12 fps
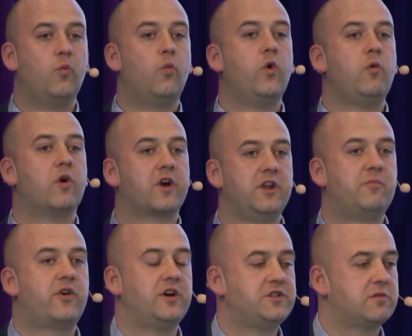We work in the
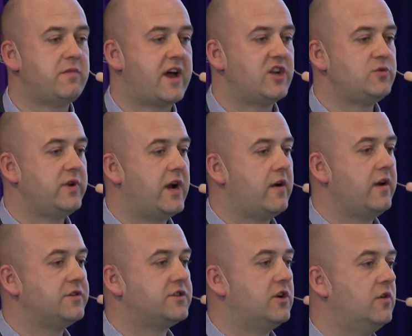project management area,
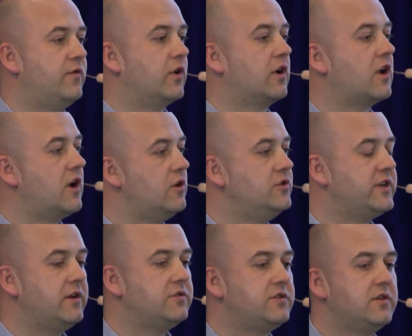so for
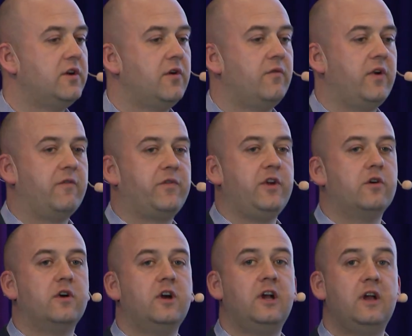closeouts, if you're